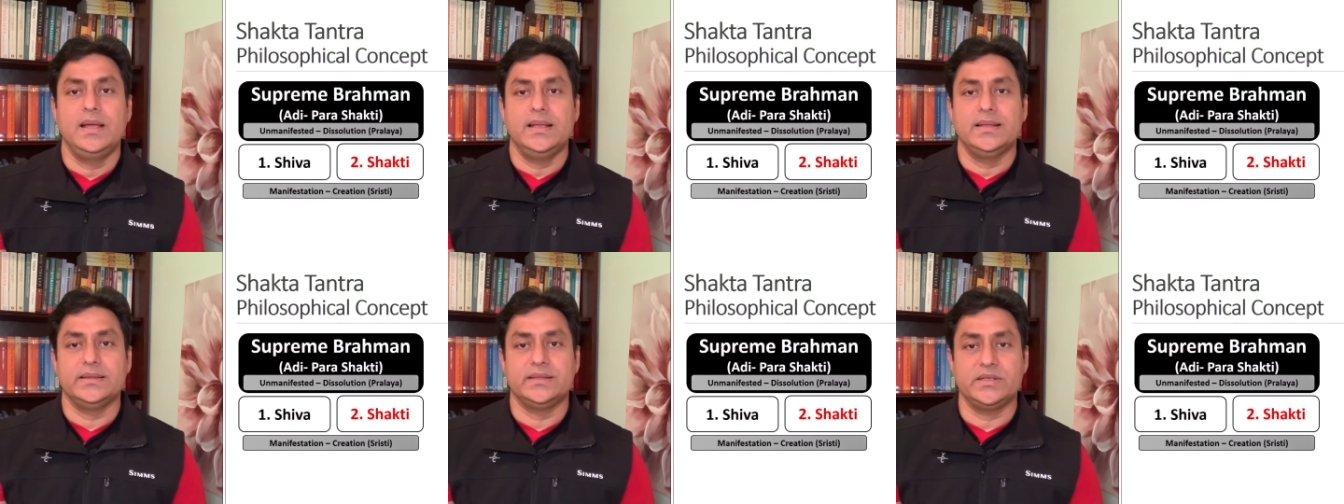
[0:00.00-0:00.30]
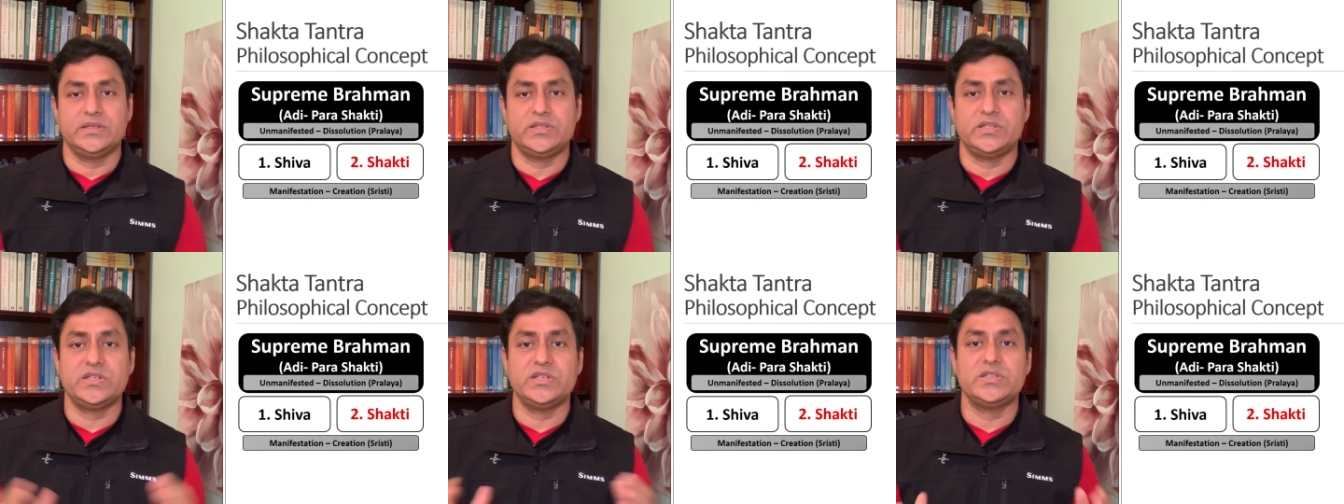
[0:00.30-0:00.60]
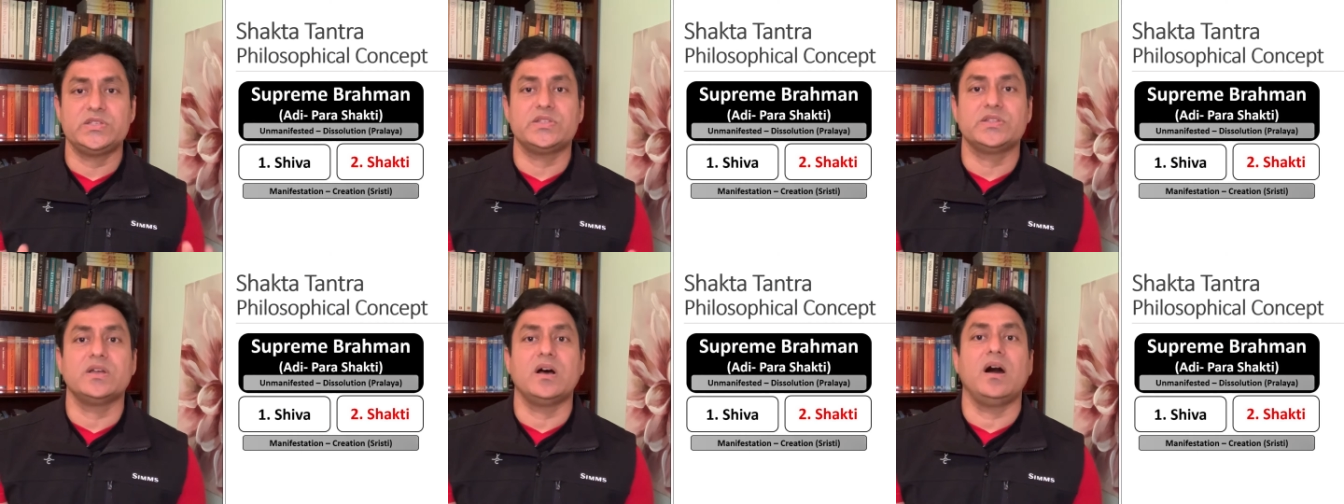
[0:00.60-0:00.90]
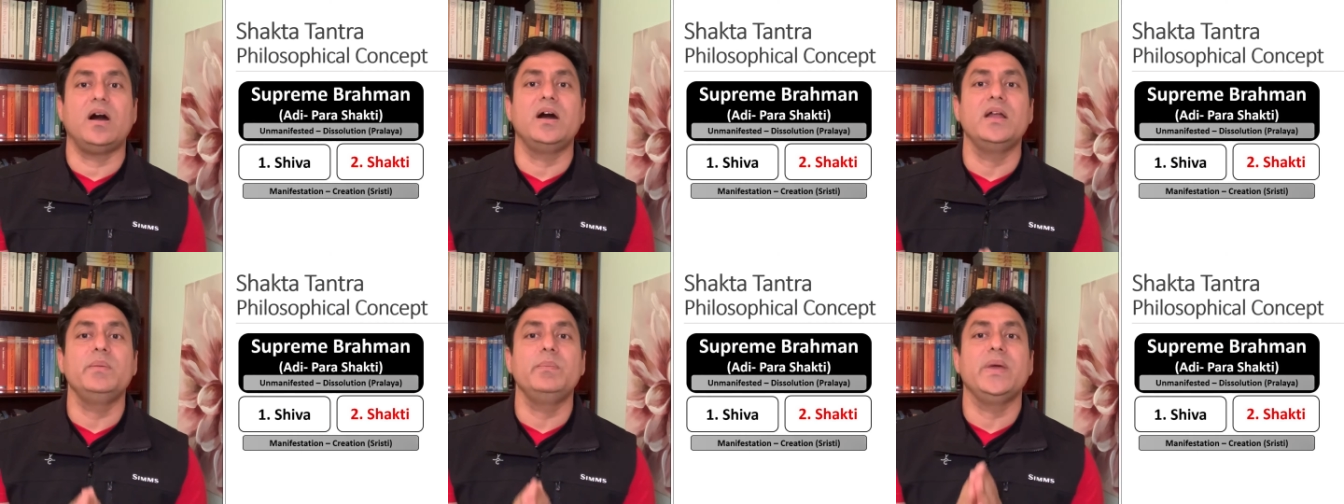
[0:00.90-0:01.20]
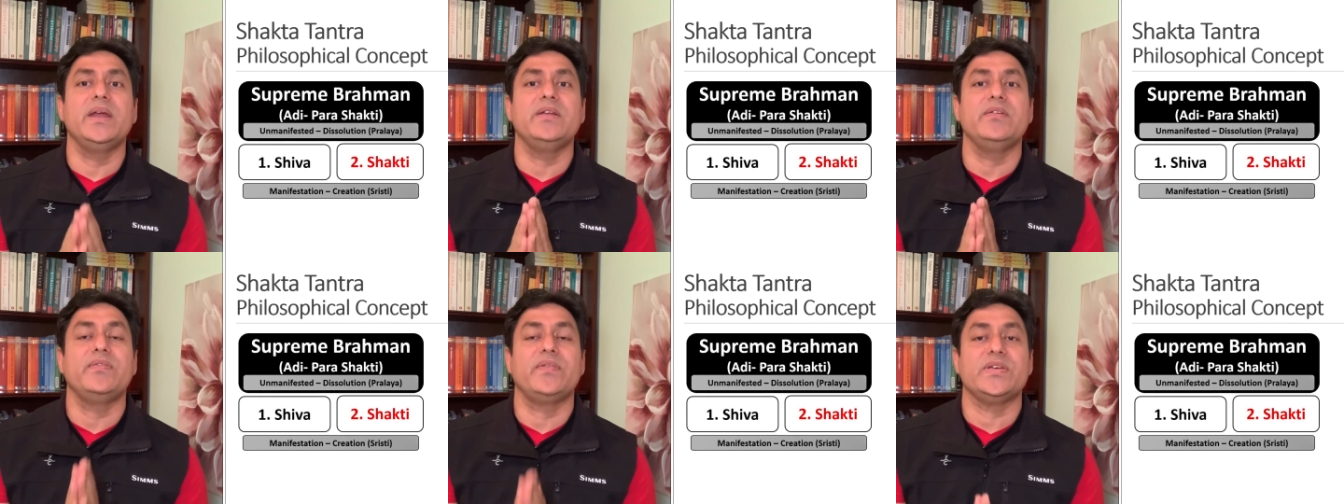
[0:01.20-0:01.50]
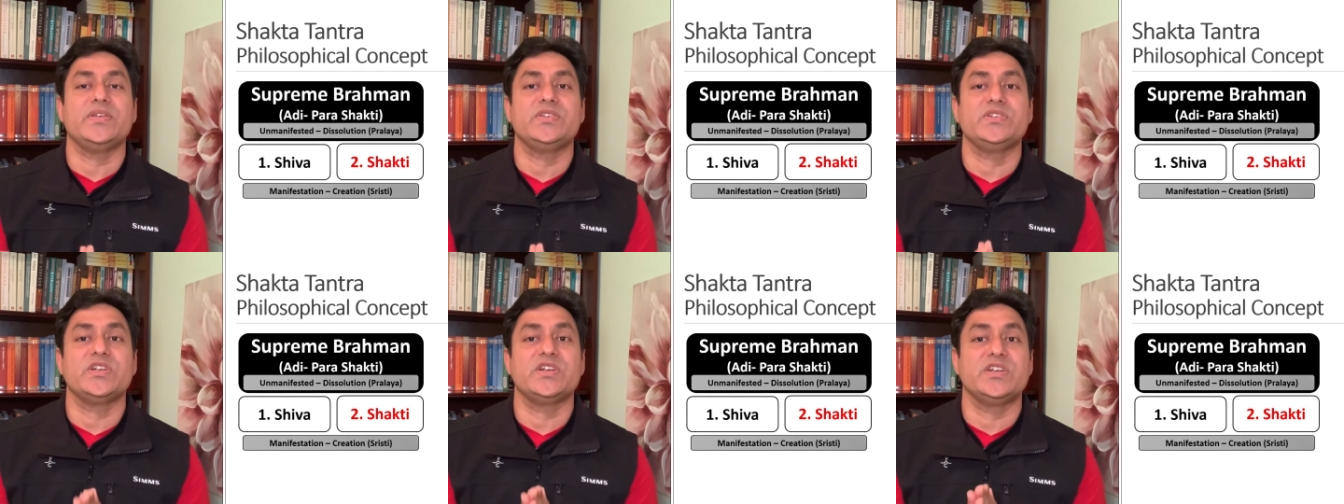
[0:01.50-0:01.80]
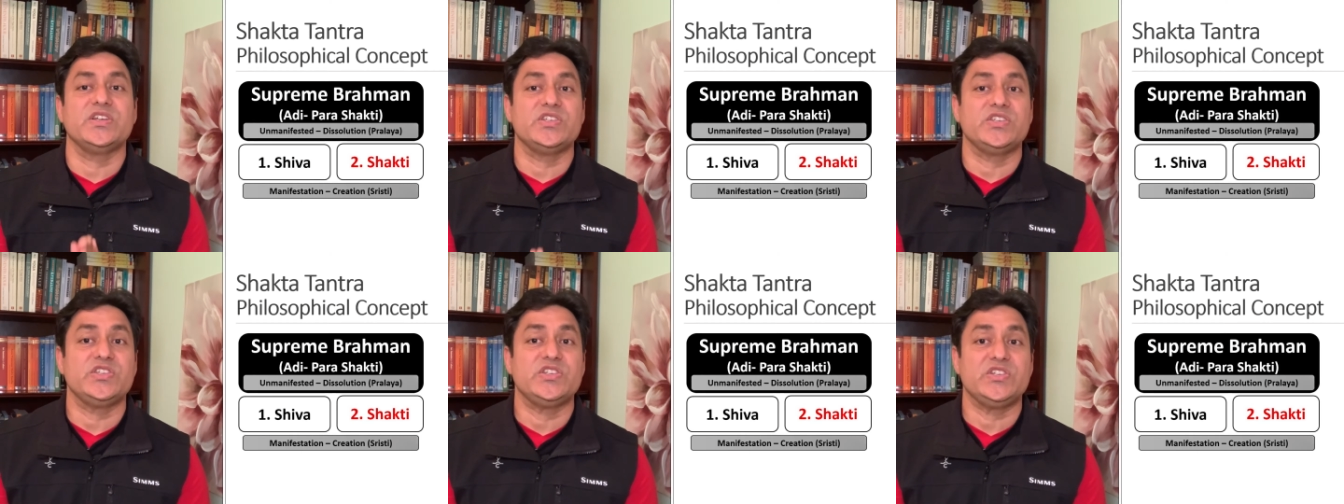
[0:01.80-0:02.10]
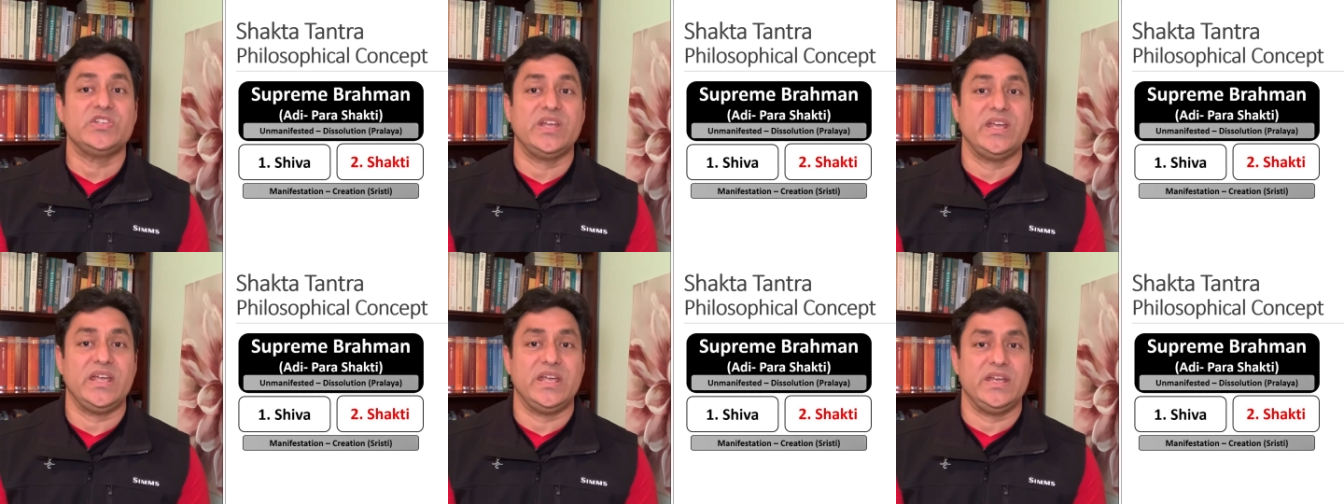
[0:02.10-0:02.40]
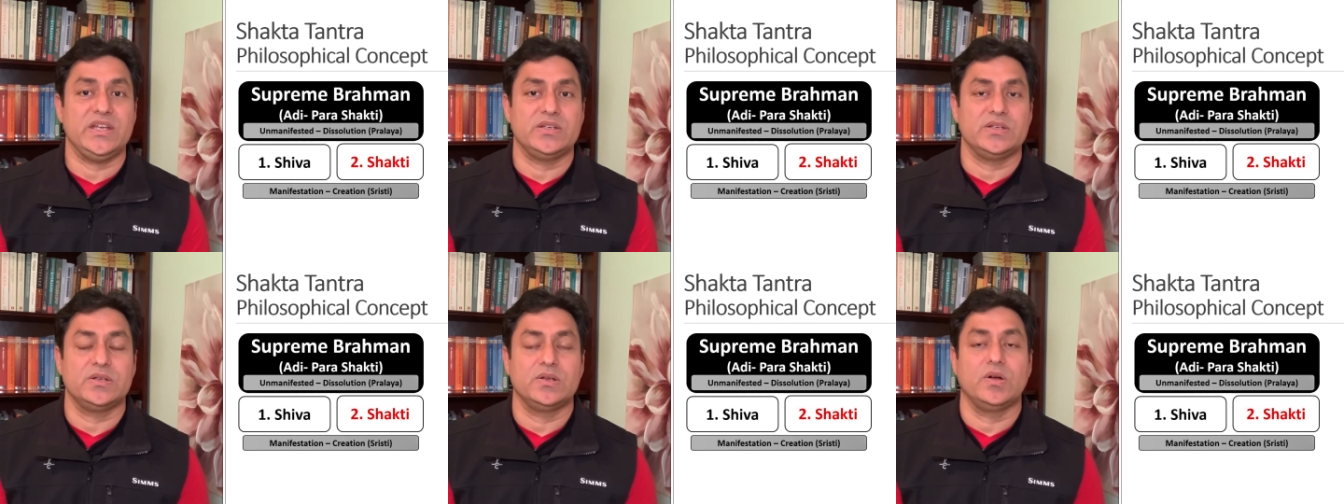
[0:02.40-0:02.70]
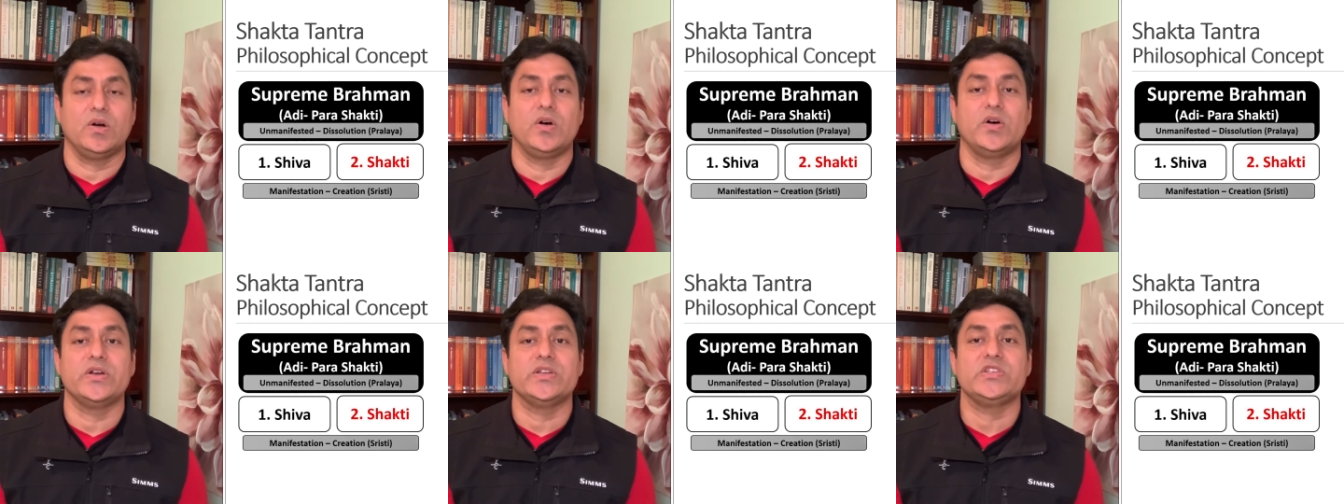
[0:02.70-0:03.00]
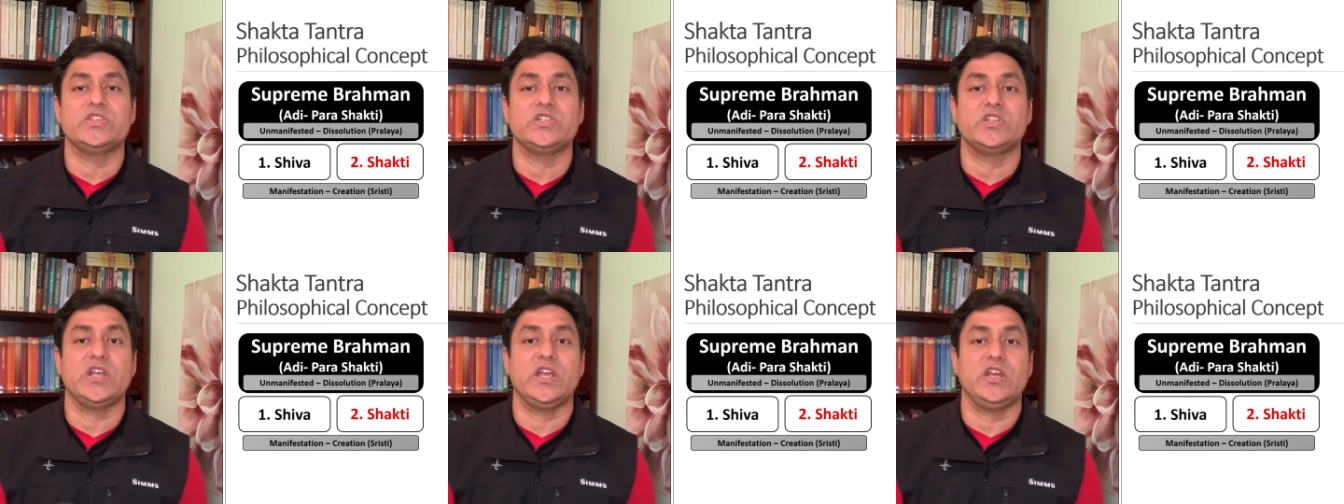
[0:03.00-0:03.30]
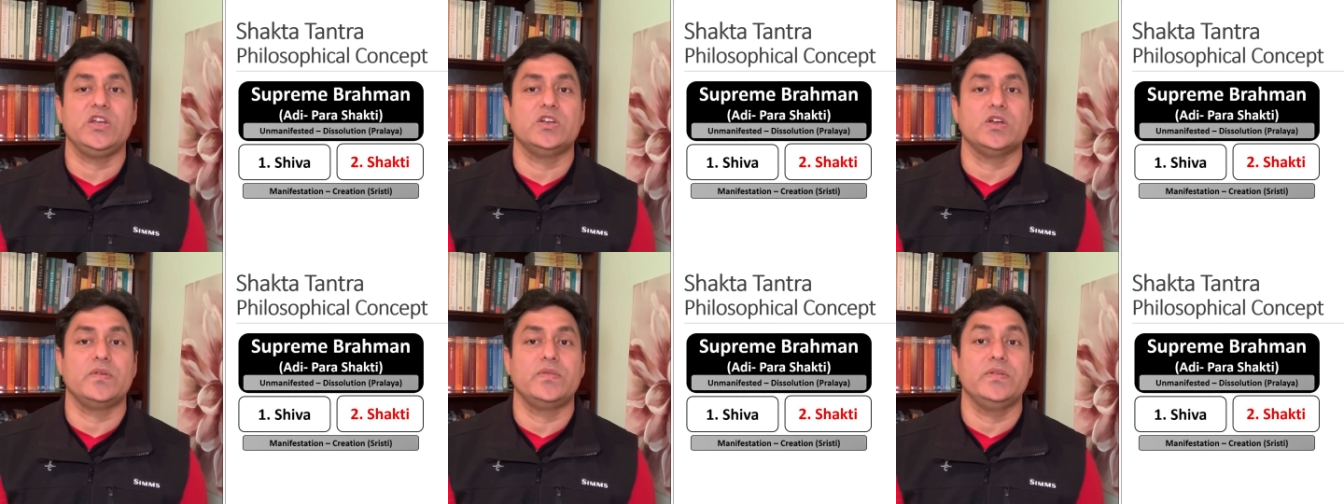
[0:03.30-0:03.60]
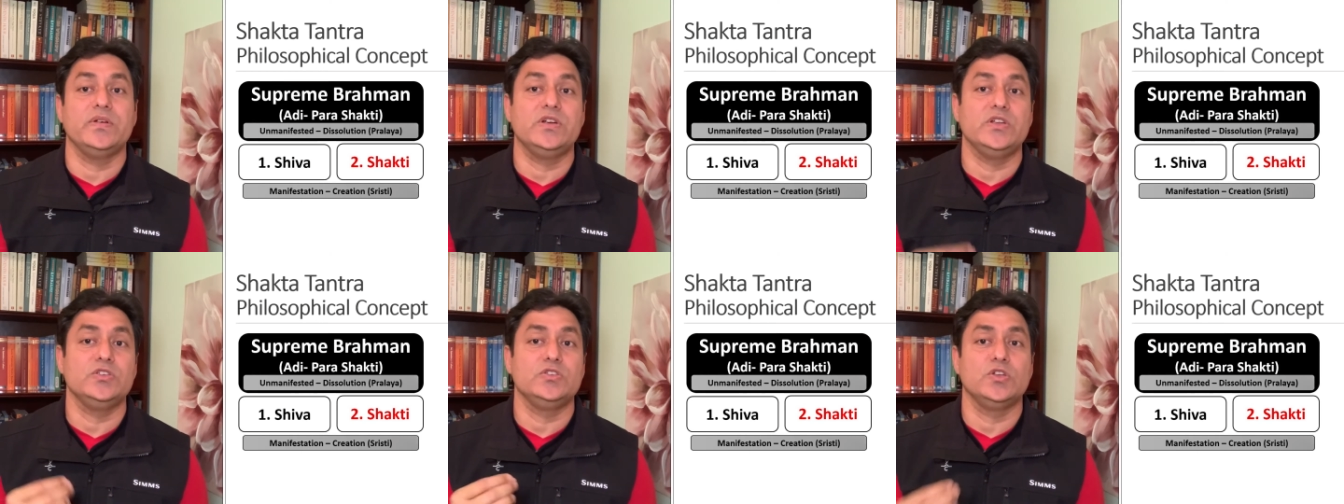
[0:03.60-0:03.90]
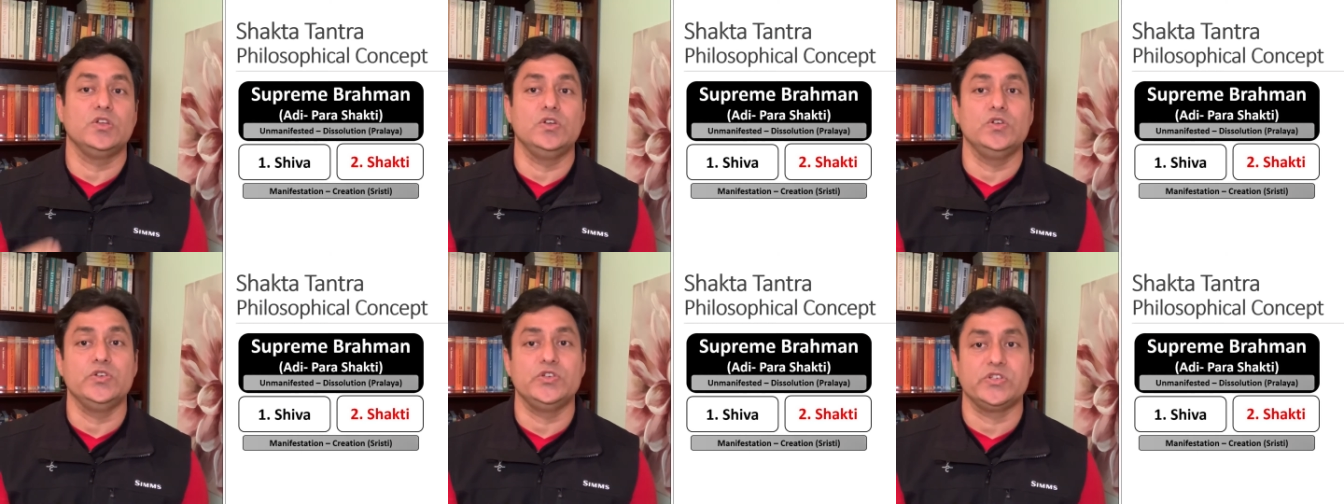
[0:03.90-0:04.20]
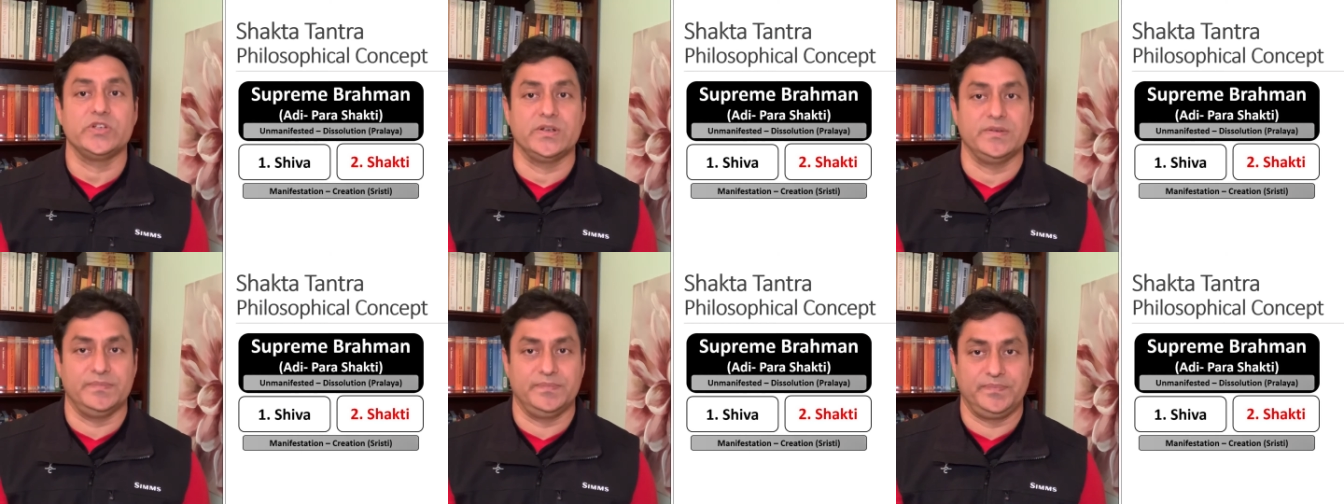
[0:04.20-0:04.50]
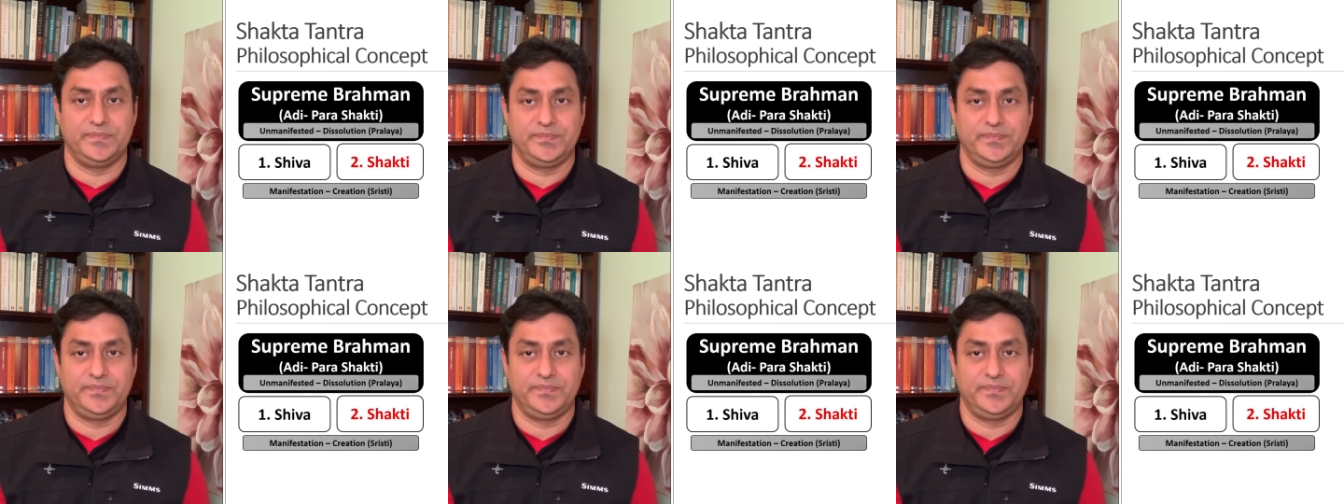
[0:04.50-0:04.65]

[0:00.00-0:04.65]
This is the unmanifested state or a state of dissolution.